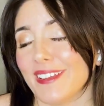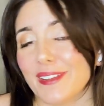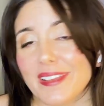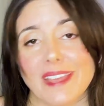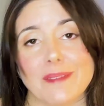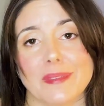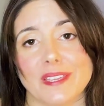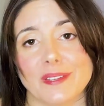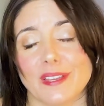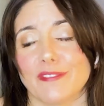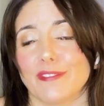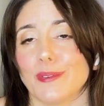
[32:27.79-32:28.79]
okay, BU,
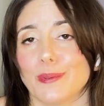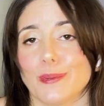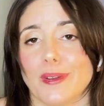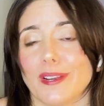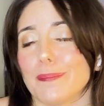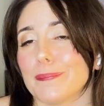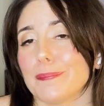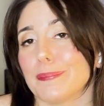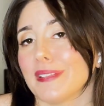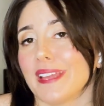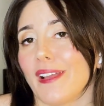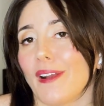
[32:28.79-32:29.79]
if you want to
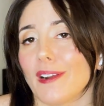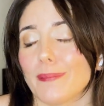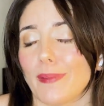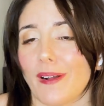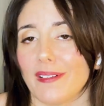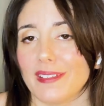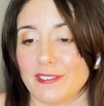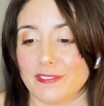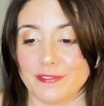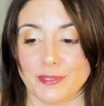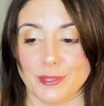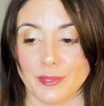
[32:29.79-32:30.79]
play hardball,
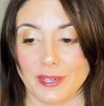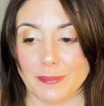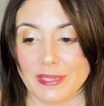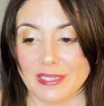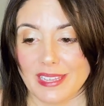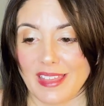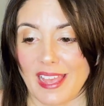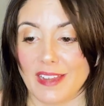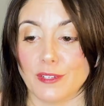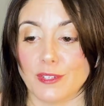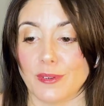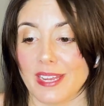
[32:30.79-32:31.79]
if you want to be like that and
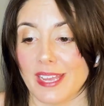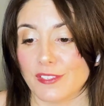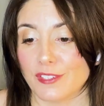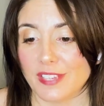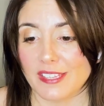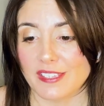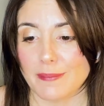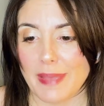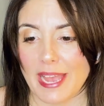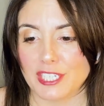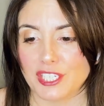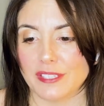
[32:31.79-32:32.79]
you don't want to exercise
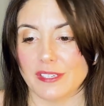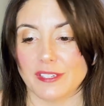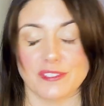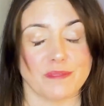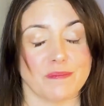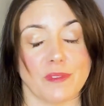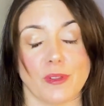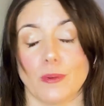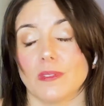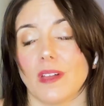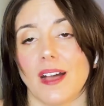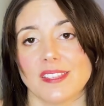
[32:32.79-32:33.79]
compassion, there's no
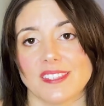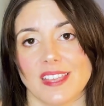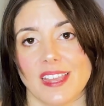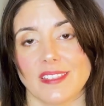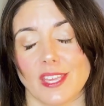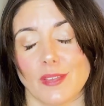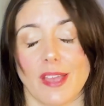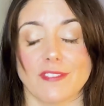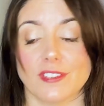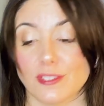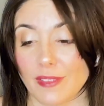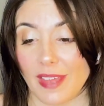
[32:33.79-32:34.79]
law saying that you have to
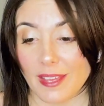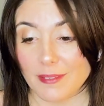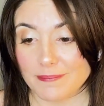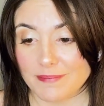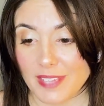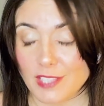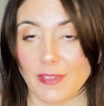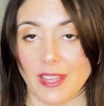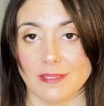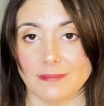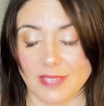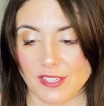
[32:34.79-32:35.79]
do that. That's
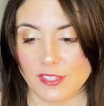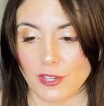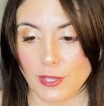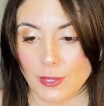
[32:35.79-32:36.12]
fine. That's on